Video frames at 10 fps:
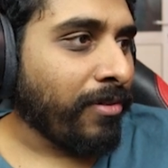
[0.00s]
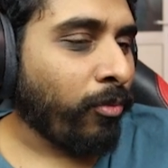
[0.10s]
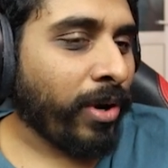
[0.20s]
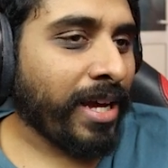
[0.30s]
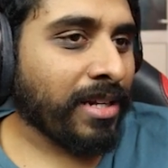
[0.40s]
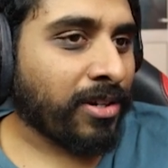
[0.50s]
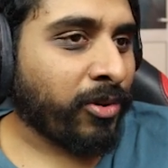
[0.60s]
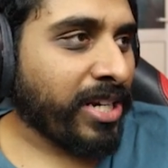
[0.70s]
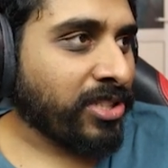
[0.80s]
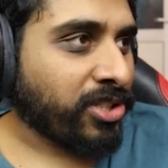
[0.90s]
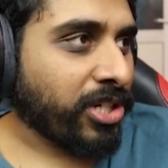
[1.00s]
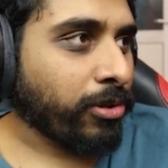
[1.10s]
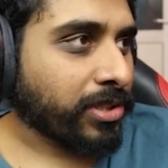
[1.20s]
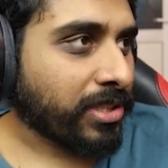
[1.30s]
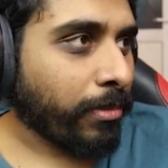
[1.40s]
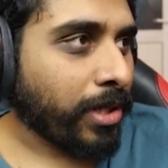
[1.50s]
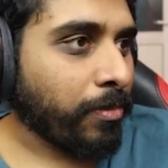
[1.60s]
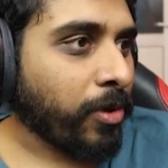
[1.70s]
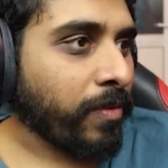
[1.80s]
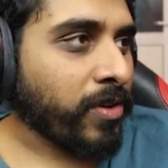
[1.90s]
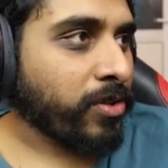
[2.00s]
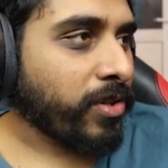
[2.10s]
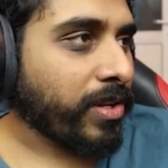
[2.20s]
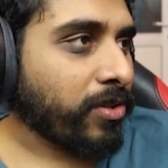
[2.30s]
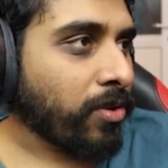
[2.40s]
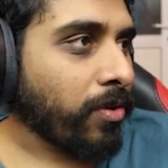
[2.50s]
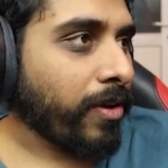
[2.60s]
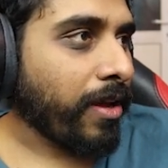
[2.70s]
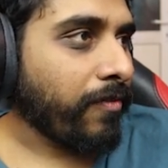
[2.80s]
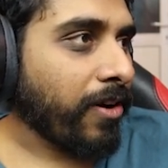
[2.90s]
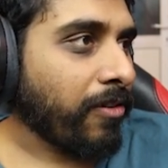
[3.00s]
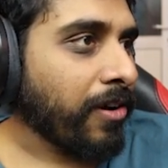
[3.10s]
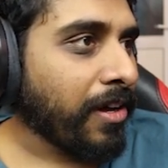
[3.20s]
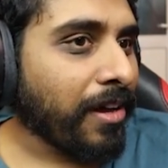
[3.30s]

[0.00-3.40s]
weird cringe jokes. Some of them not even to do with AFL.